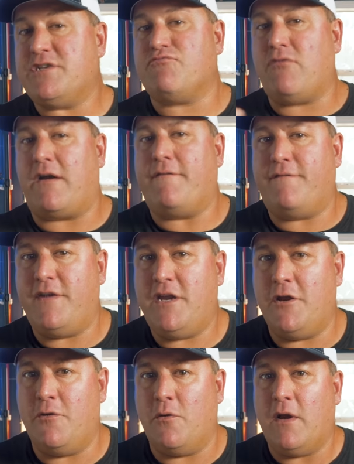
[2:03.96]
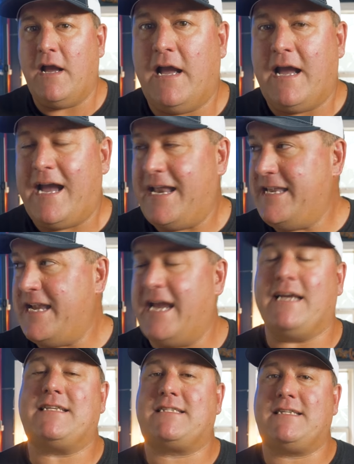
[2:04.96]
is right for you. And
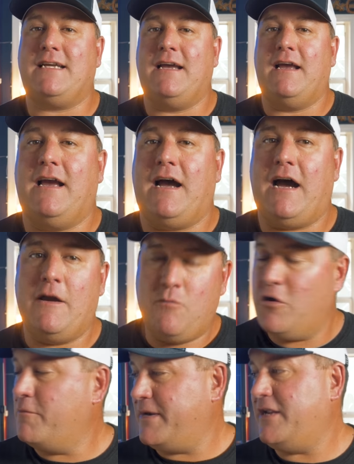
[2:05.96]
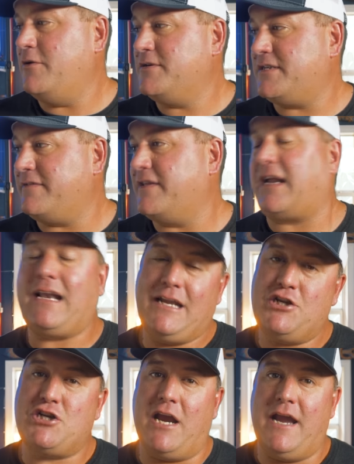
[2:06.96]
yes, I will be using the
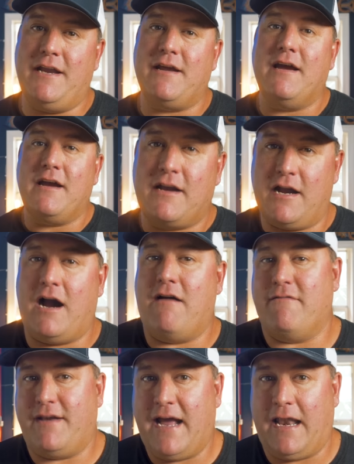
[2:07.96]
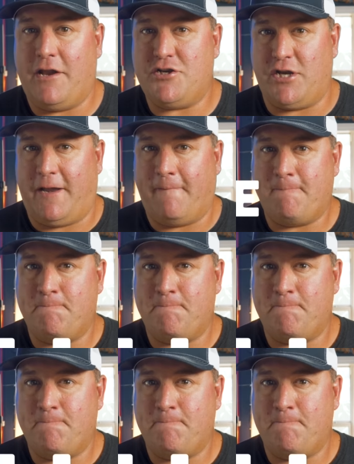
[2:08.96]
cliched car analogy.